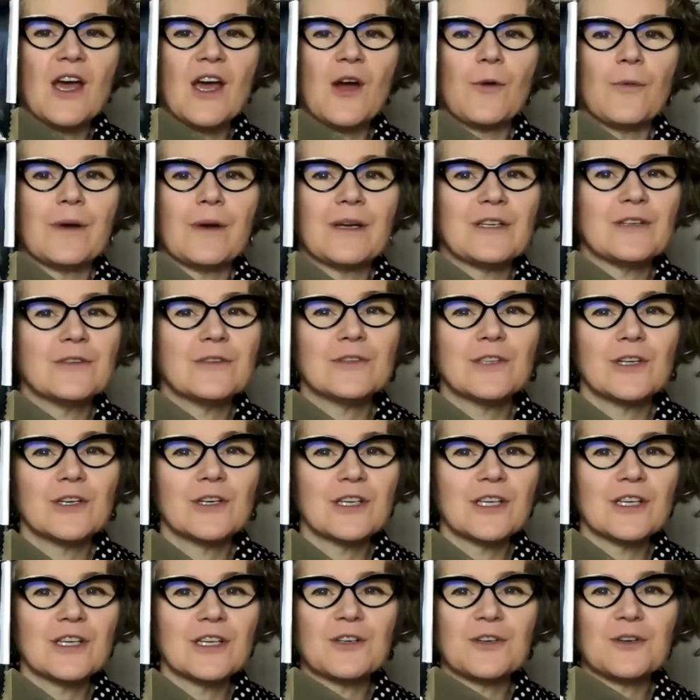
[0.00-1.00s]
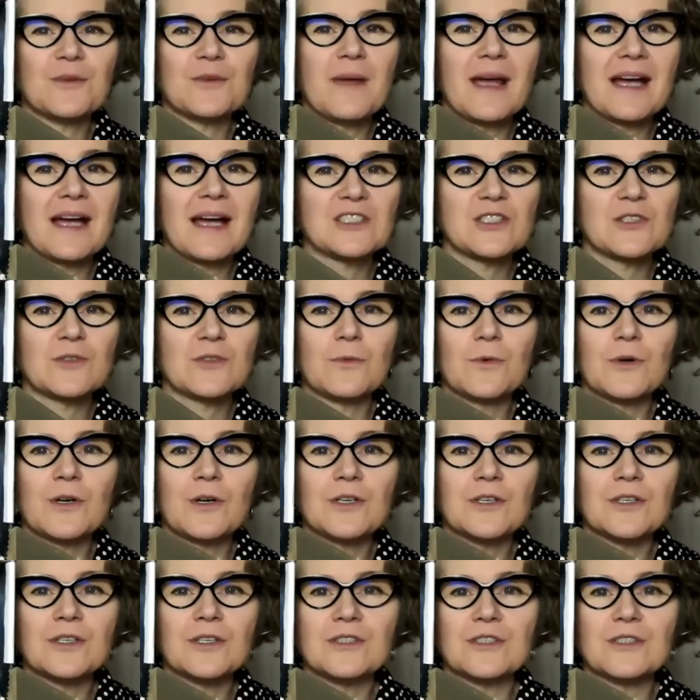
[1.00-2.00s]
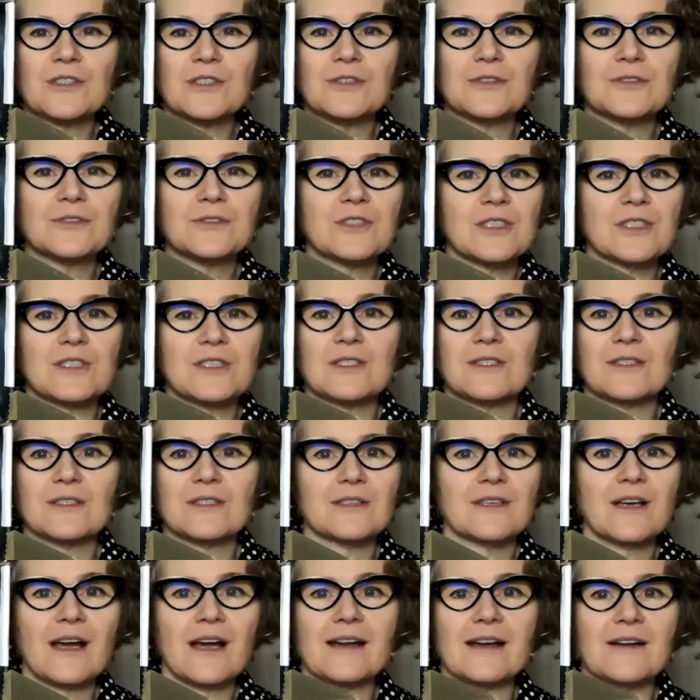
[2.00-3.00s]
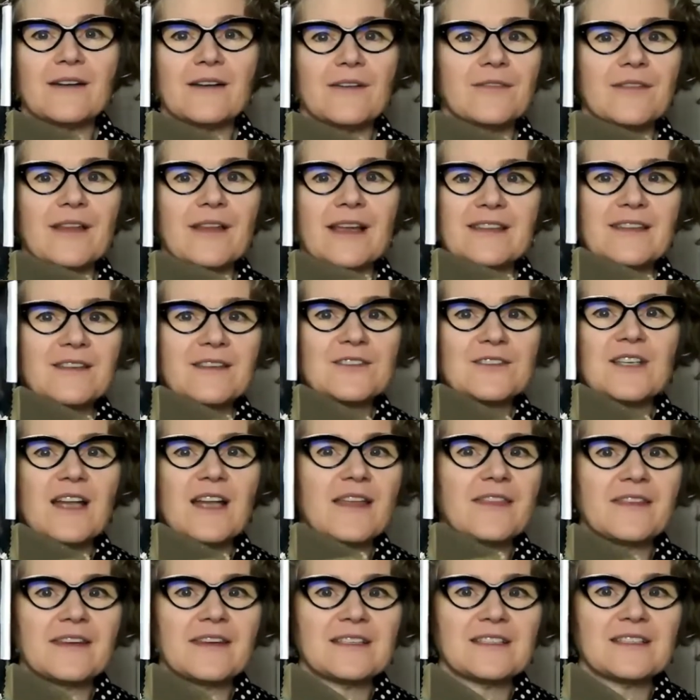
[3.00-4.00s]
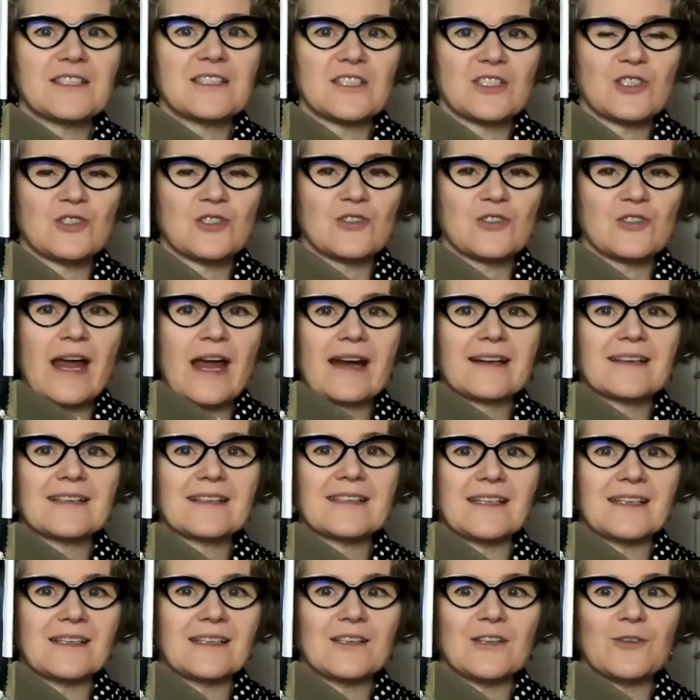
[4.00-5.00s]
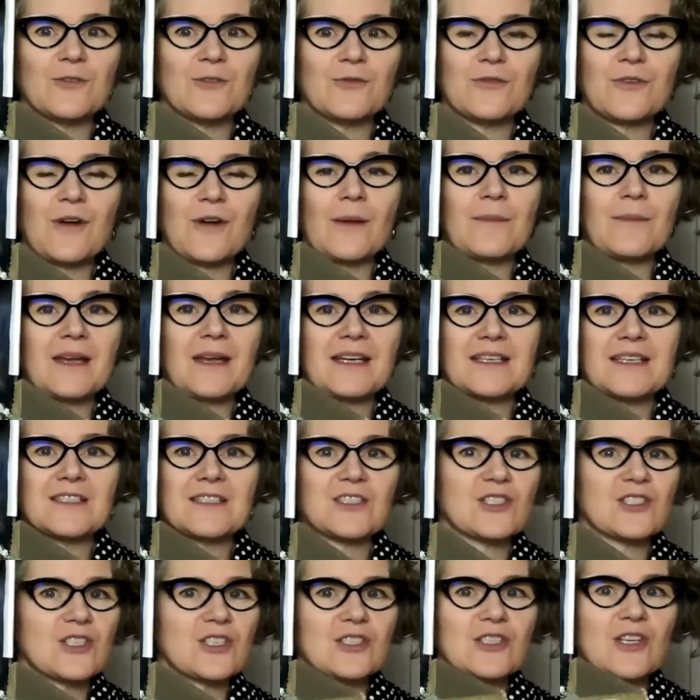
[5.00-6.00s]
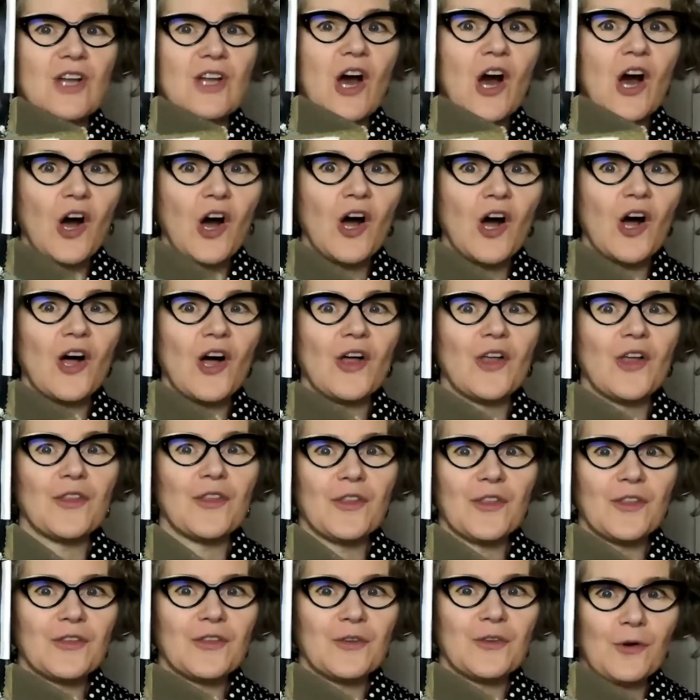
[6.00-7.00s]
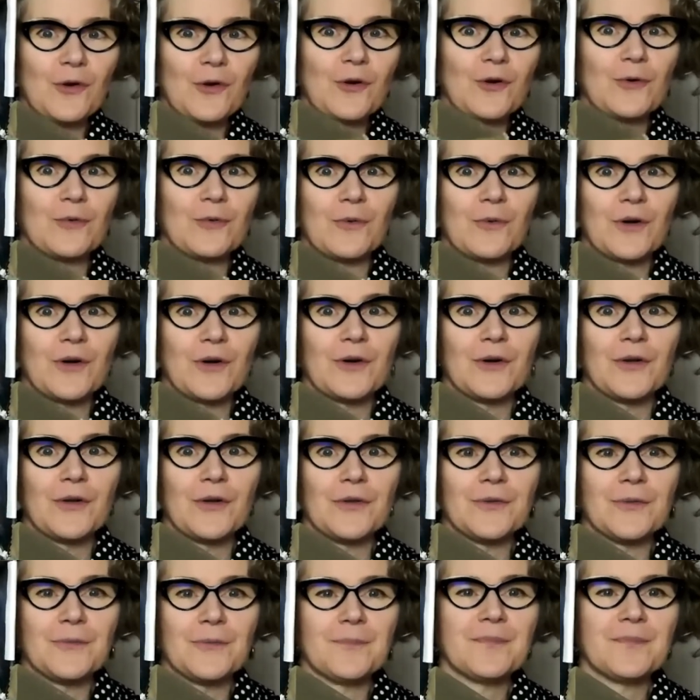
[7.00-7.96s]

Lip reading: when you look at your imagined world, you just kind of, like, there's nothing distracting you from it. It's just all your world.